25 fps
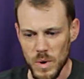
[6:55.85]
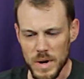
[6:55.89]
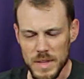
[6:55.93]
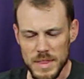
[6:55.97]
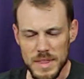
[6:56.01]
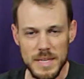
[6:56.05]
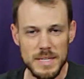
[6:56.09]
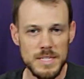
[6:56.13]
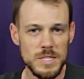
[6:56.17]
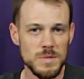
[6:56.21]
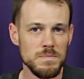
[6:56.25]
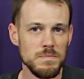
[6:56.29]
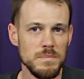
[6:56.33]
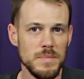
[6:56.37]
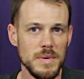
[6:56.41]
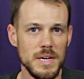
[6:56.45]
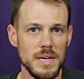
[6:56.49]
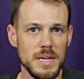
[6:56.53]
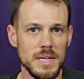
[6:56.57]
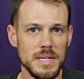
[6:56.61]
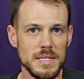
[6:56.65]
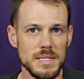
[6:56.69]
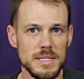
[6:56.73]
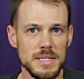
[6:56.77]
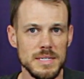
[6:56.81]
What this
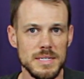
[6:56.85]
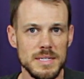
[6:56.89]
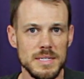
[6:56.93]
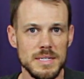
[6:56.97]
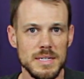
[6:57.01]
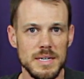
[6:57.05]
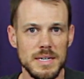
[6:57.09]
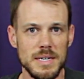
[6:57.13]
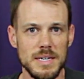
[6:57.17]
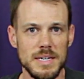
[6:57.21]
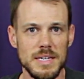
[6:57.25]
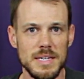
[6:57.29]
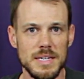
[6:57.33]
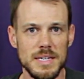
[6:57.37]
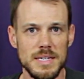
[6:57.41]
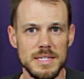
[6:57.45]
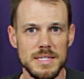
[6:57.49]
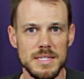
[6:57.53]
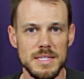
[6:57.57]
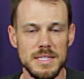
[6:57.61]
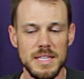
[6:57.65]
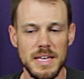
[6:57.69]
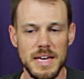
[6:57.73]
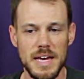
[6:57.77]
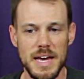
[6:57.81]
means
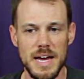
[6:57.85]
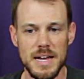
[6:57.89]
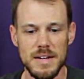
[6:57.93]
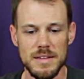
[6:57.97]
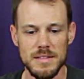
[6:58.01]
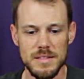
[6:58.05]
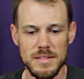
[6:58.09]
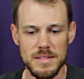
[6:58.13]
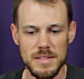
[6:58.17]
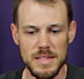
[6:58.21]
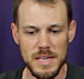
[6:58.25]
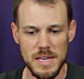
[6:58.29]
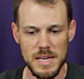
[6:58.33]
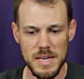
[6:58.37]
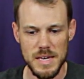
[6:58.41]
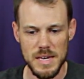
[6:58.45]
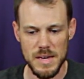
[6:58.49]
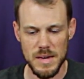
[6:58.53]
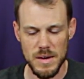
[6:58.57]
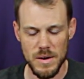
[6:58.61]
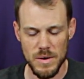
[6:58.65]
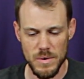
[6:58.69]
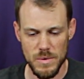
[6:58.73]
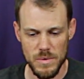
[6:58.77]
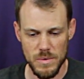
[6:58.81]
is that
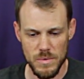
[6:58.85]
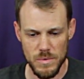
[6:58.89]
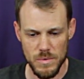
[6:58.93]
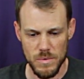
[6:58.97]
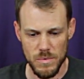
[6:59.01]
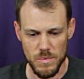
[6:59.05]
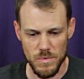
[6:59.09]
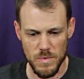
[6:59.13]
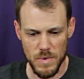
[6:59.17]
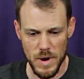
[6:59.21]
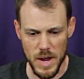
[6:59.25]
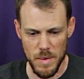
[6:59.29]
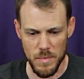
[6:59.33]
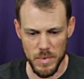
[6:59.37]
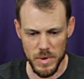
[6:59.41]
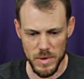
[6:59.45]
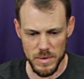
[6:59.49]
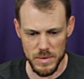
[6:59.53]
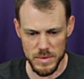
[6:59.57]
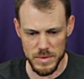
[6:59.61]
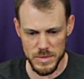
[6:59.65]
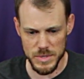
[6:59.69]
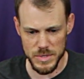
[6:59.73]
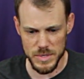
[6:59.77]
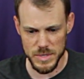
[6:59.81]
the
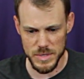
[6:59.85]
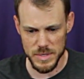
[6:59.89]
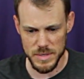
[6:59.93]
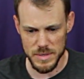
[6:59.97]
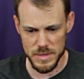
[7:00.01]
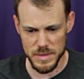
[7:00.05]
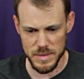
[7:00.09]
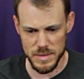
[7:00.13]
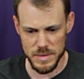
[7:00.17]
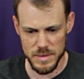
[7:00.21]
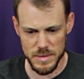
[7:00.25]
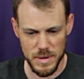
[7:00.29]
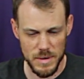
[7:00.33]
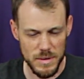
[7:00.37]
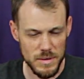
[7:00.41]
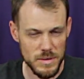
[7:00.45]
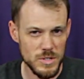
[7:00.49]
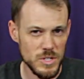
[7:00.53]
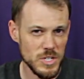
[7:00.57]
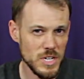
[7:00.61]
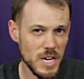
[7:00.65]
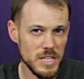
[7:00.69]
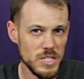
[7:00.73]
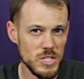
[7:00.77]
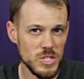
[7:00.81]
Rebels
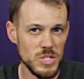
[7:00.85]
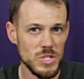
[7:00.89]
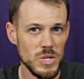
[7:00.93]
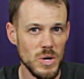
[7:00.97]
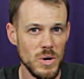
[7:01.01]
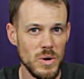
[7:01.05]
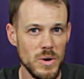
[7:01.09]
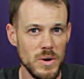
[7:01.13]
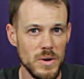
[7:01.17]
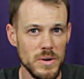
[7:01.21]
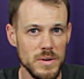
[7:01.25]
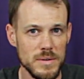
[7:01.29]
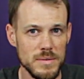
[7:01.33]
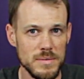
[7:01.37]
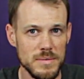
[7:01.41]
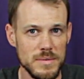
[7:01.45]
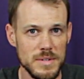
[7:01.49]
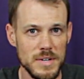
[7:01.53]
are, chances are,